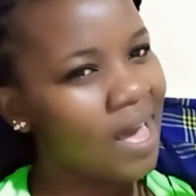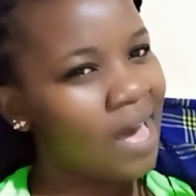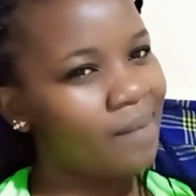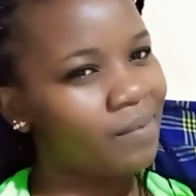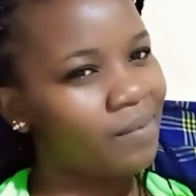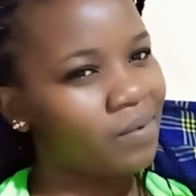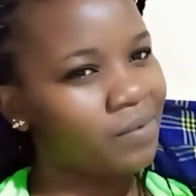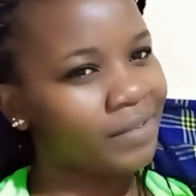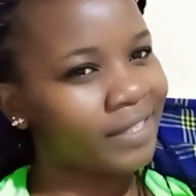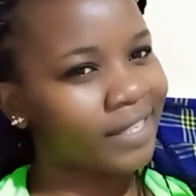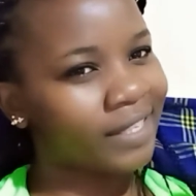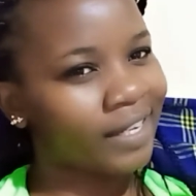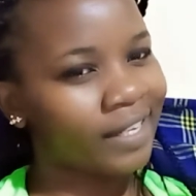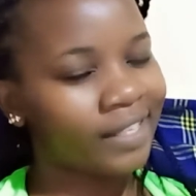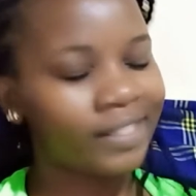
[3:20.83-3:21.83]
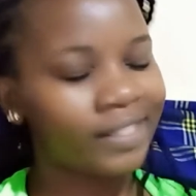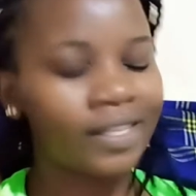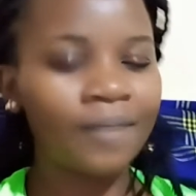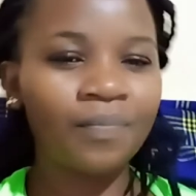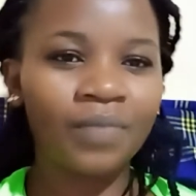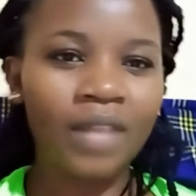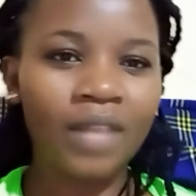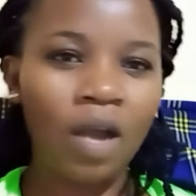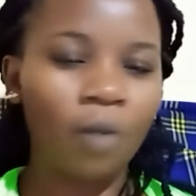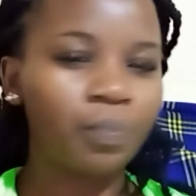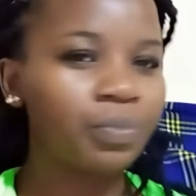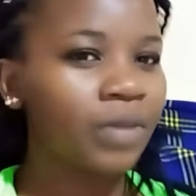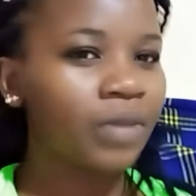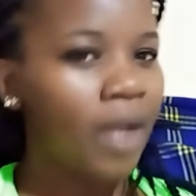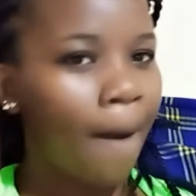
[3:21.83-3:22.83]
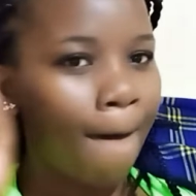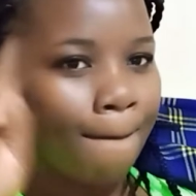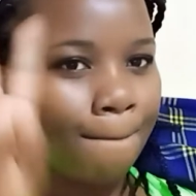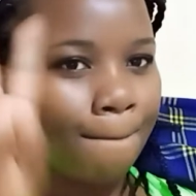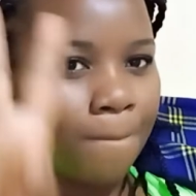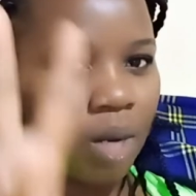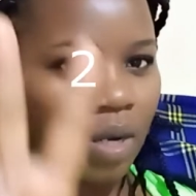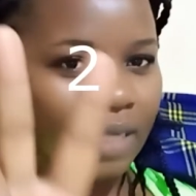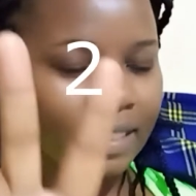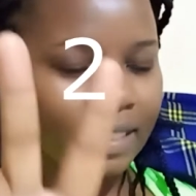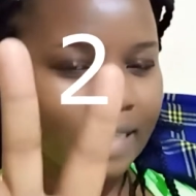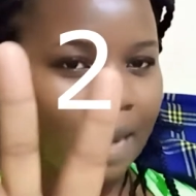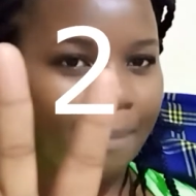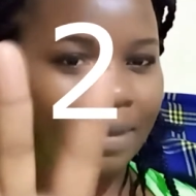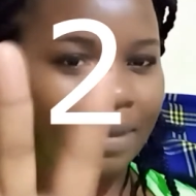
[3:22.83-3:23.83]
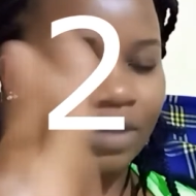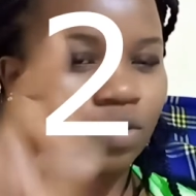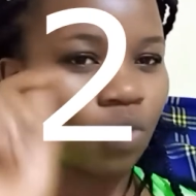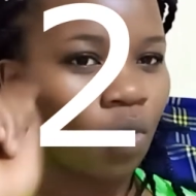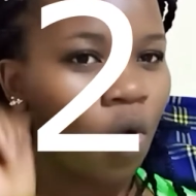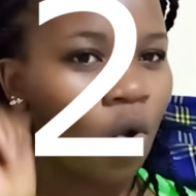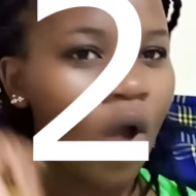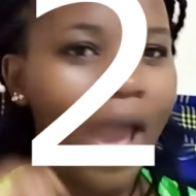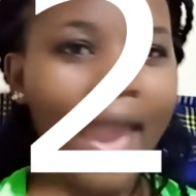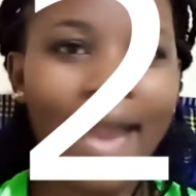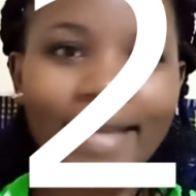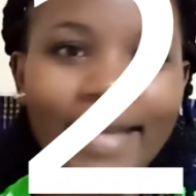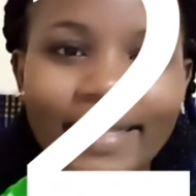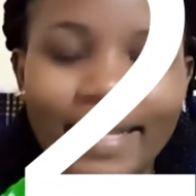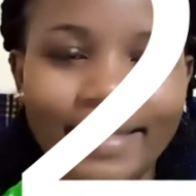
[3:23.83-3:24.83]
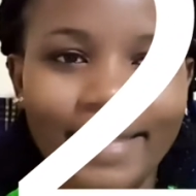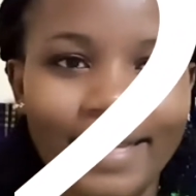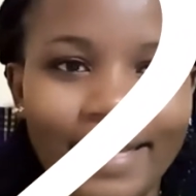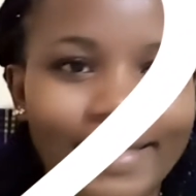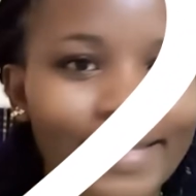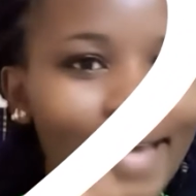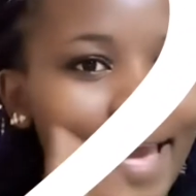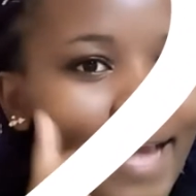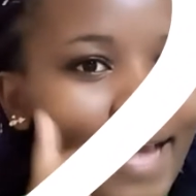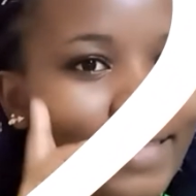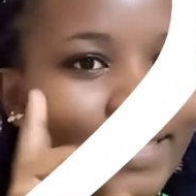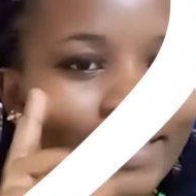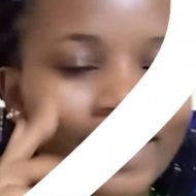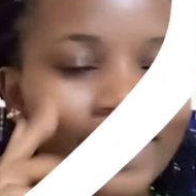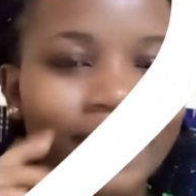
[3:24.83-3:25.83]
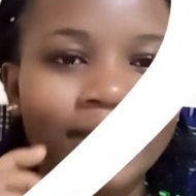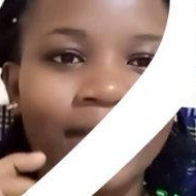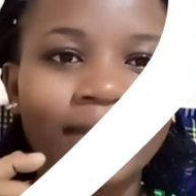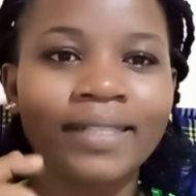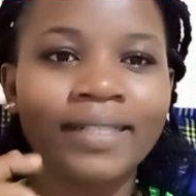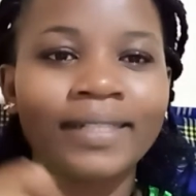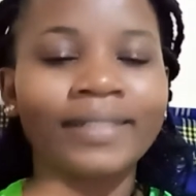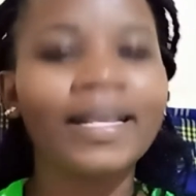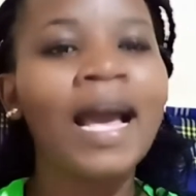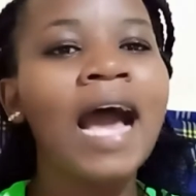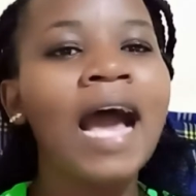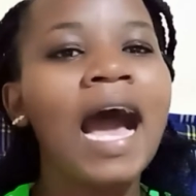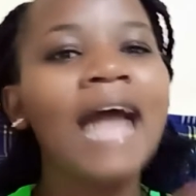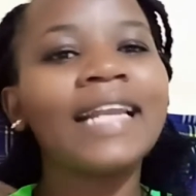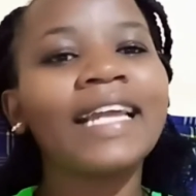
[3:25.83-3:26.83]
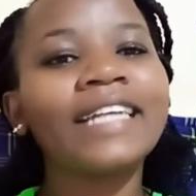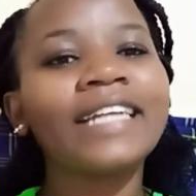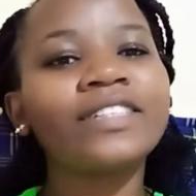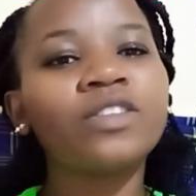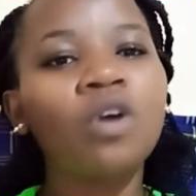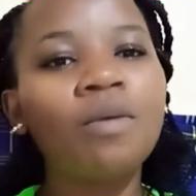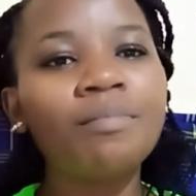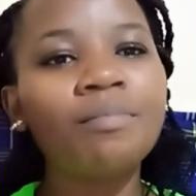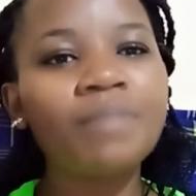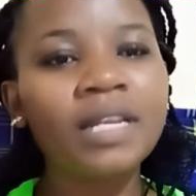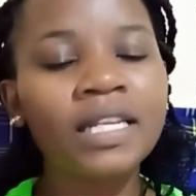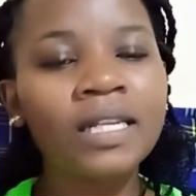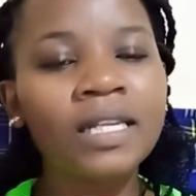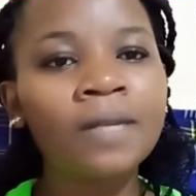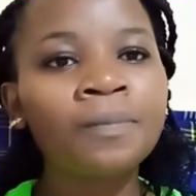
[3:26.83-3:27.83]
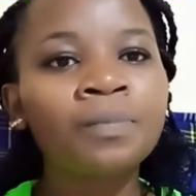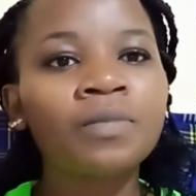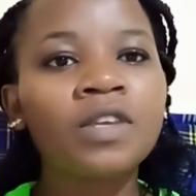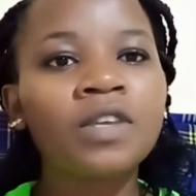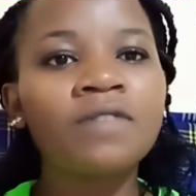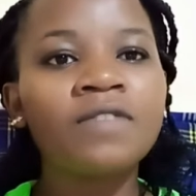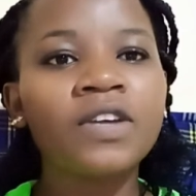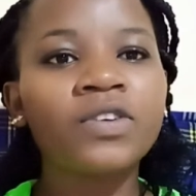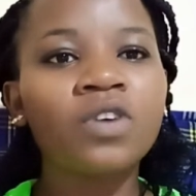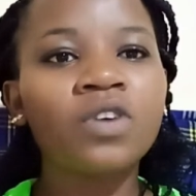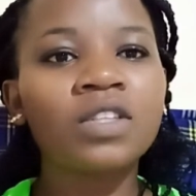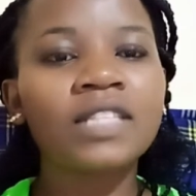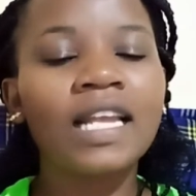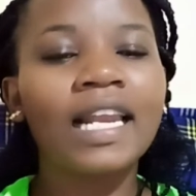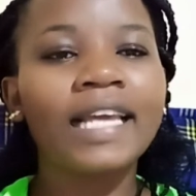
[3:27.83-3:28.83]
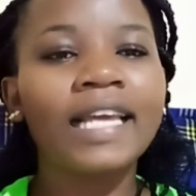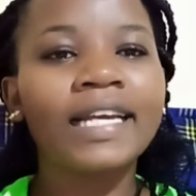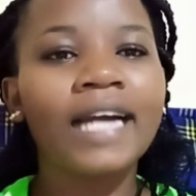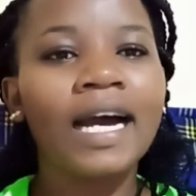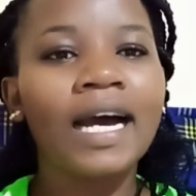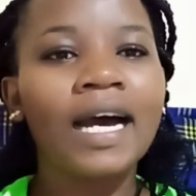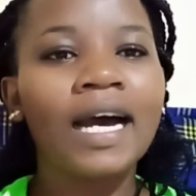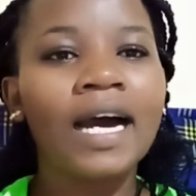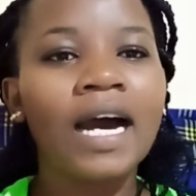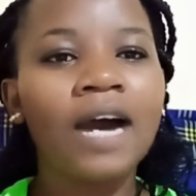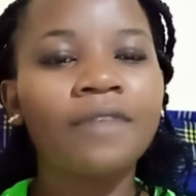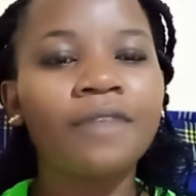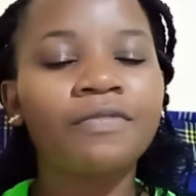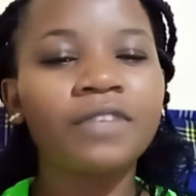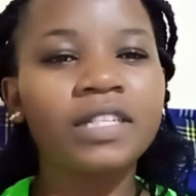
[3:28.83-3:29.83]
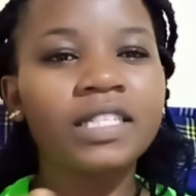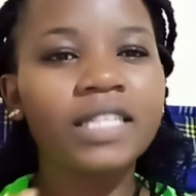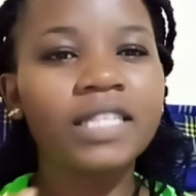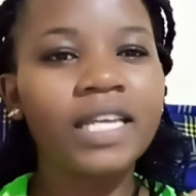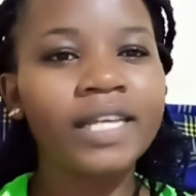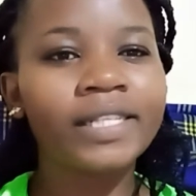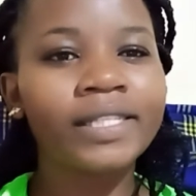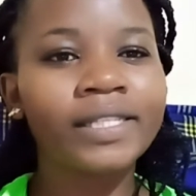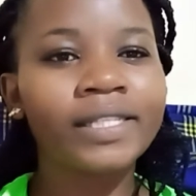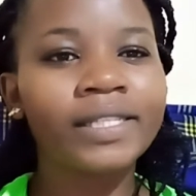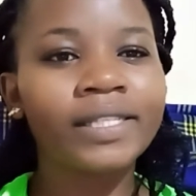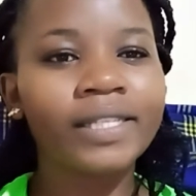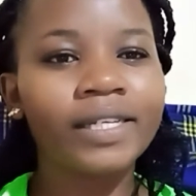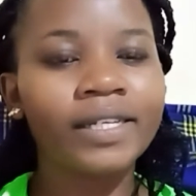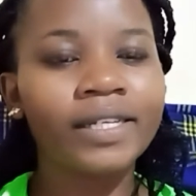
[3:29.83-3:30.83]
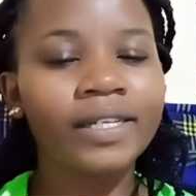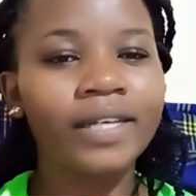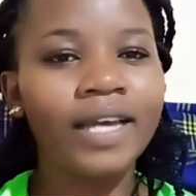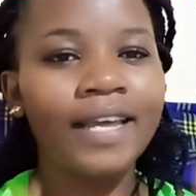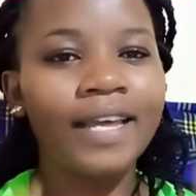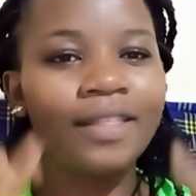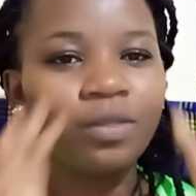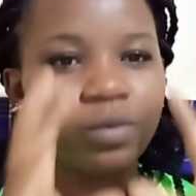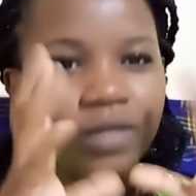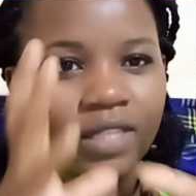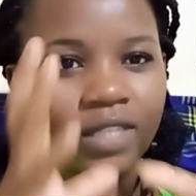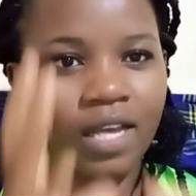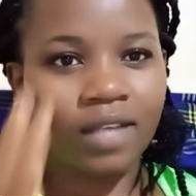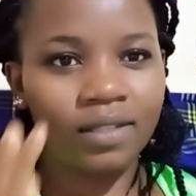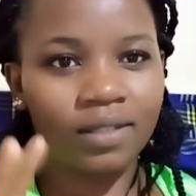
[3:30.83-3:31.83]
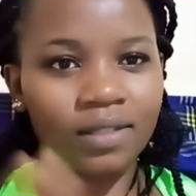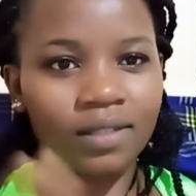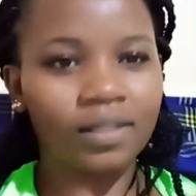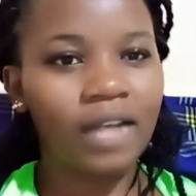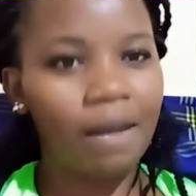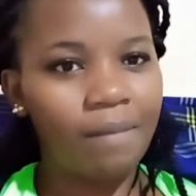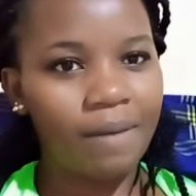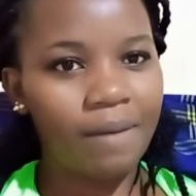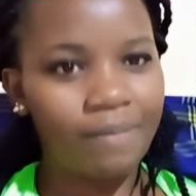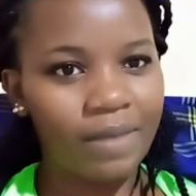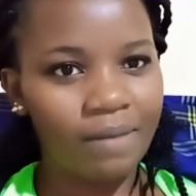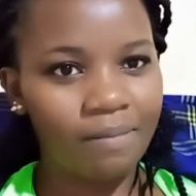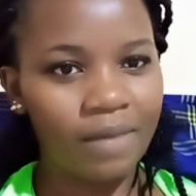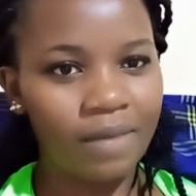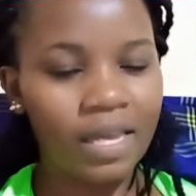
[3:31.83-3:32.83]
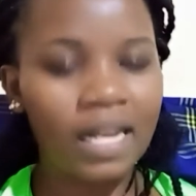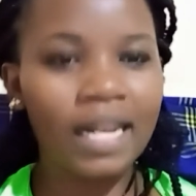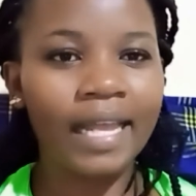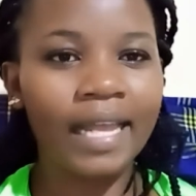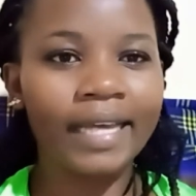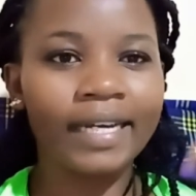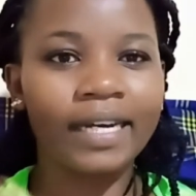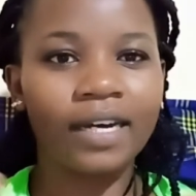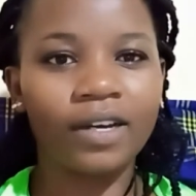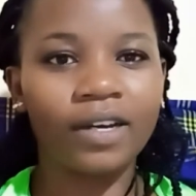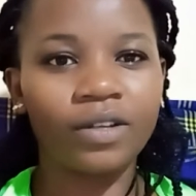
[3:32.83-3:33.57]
i'm good guys now point number two exercise exercise exercise and i don't mean if you're not like a, a fitness uh, enthusiast kama mimi like